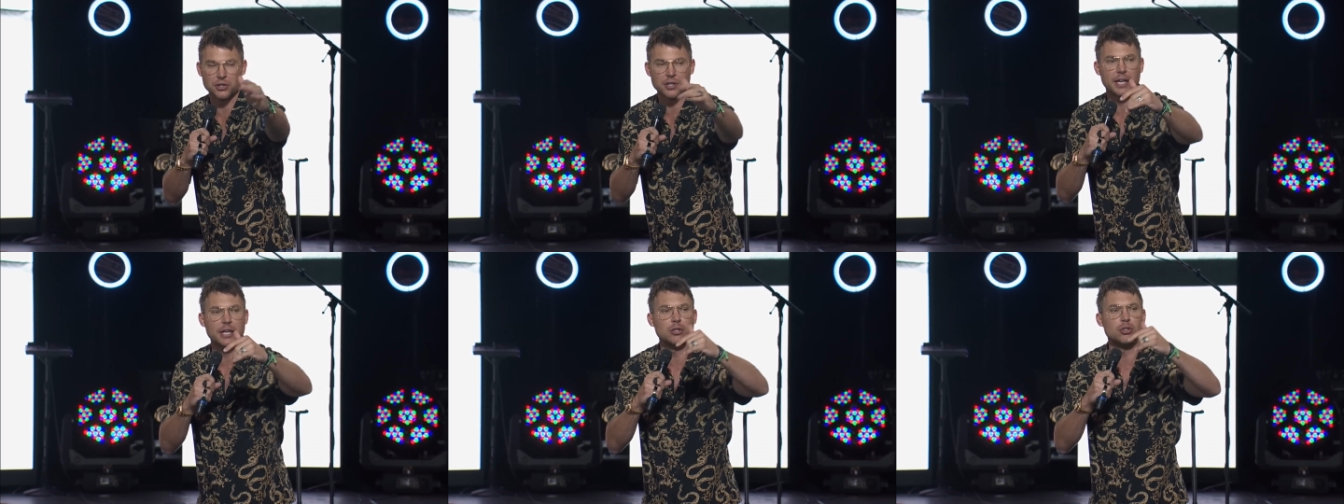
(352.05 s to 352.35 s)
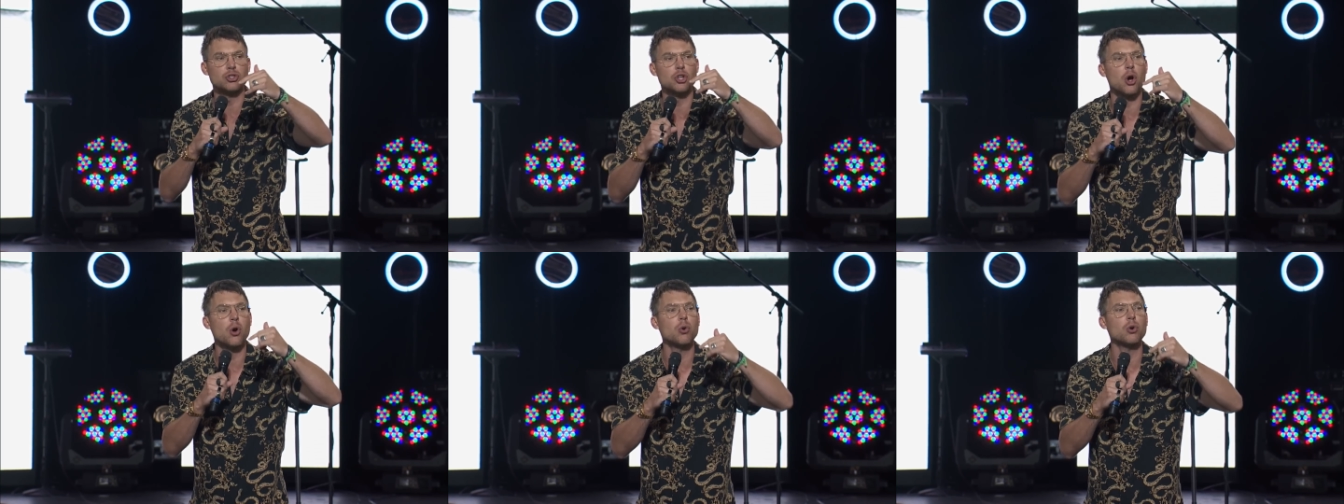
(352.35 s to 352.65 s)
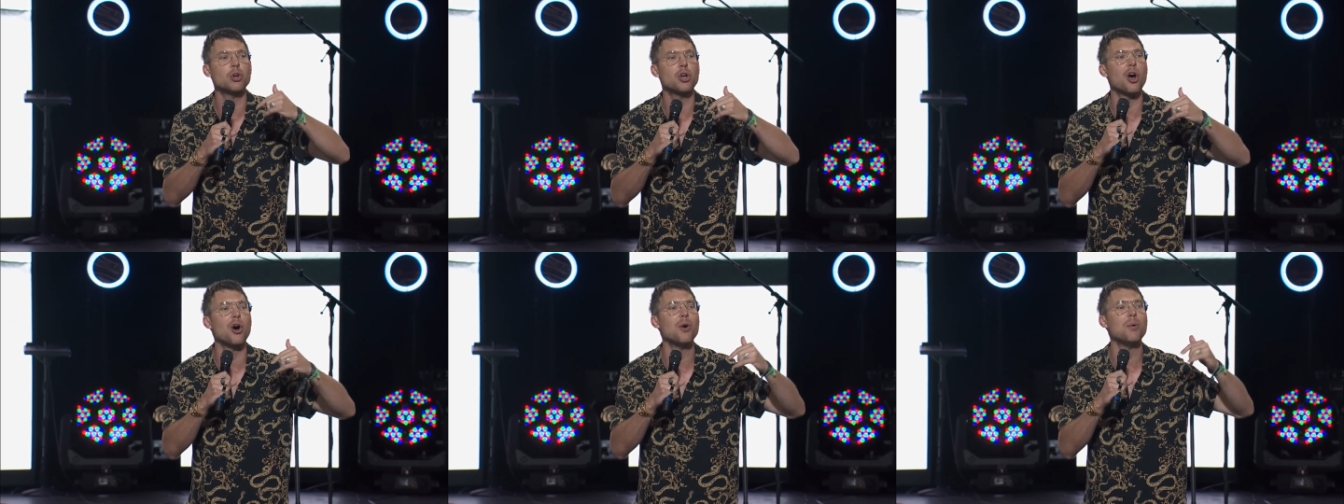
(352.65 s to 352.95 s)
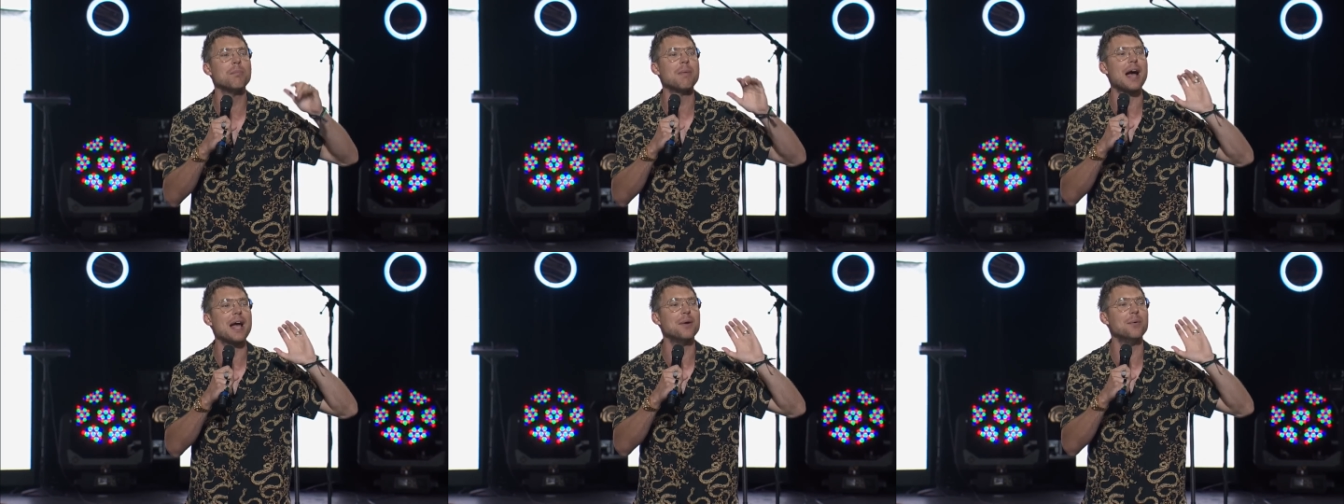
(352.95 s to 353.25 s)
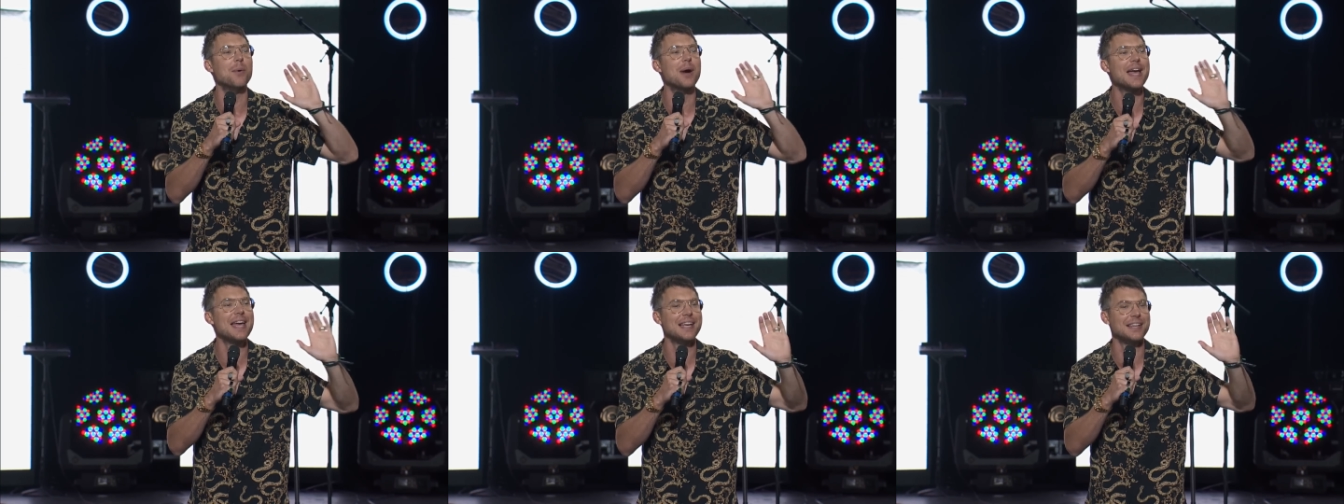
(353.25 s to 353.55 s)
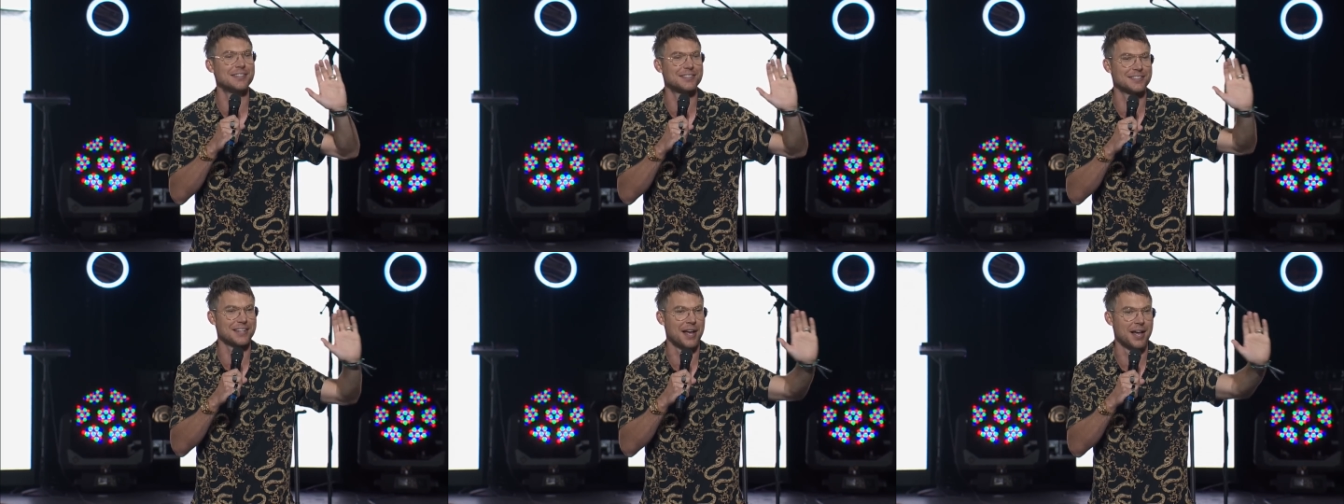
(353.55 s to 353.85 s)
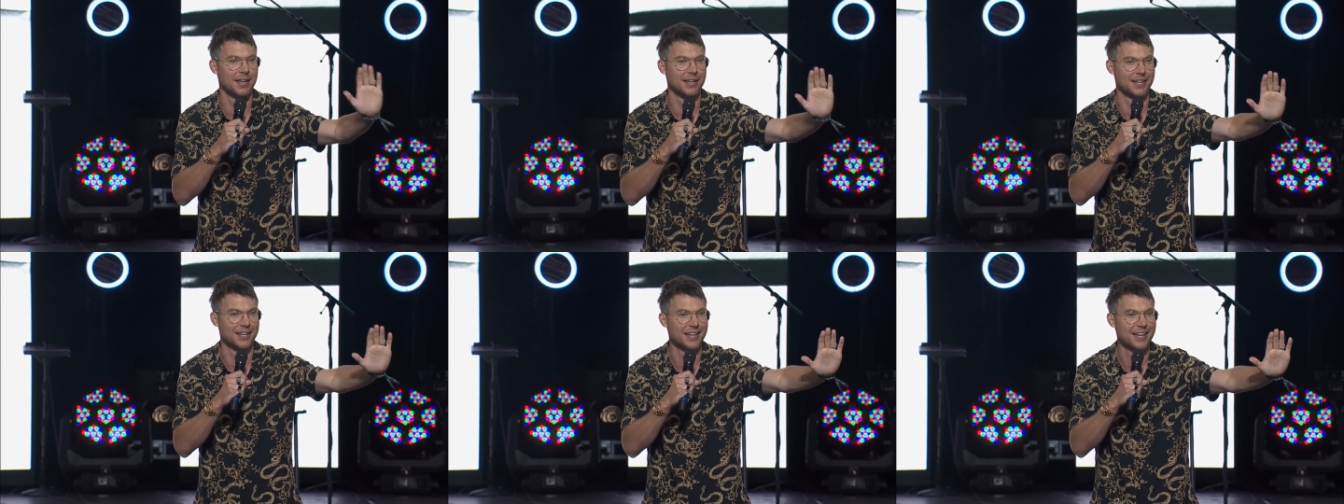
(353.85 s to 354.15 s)
You're like, don't go my way,
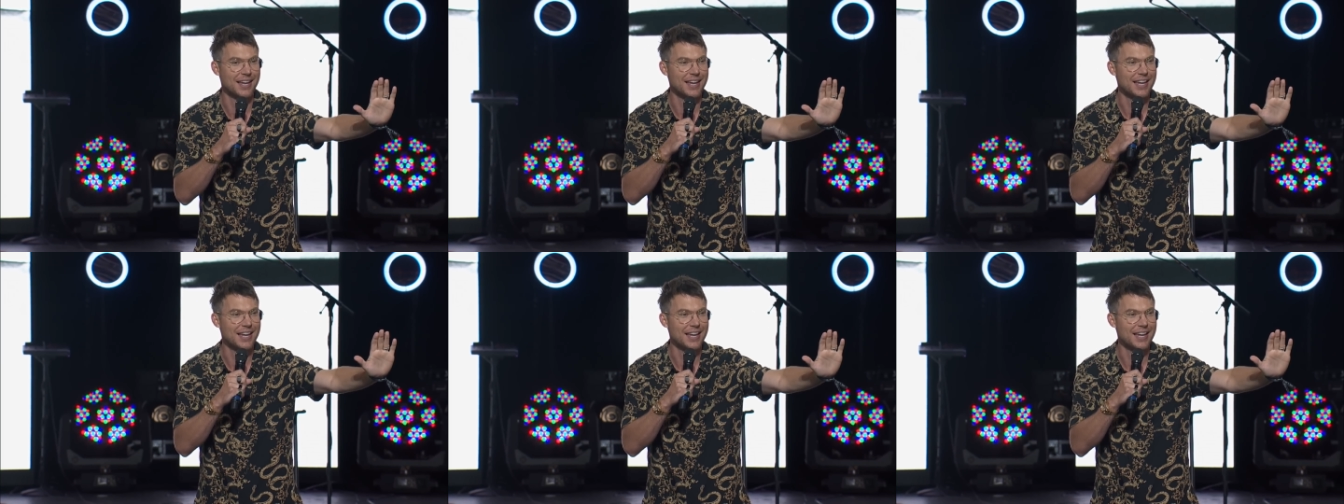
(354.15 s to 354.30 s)
son.